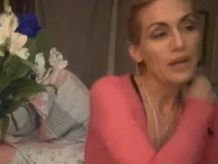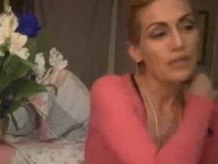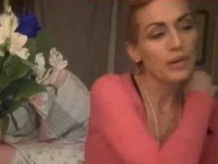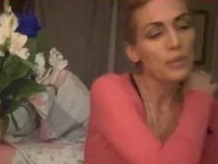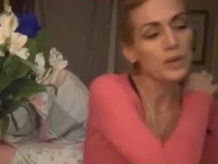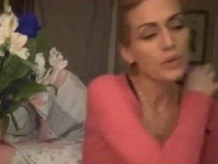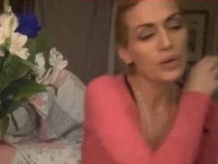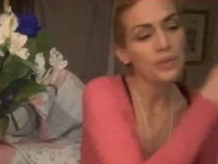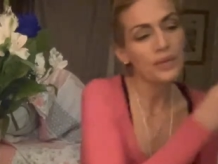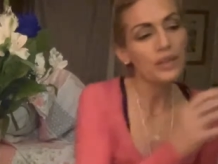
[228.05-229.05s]
February
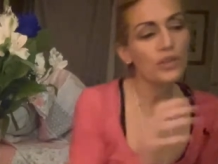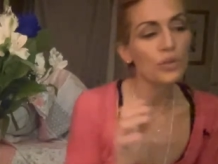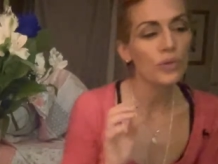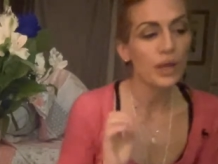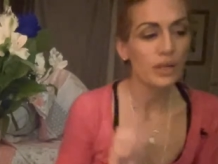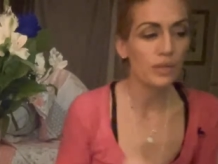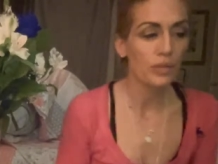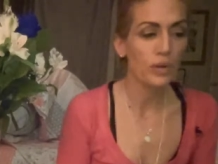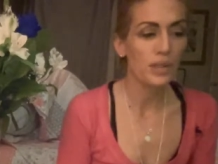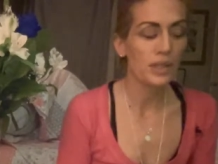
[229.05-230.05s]
25th,
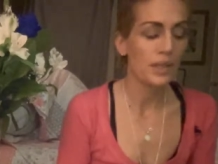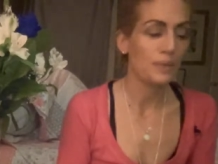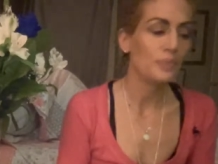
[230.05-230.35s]
2014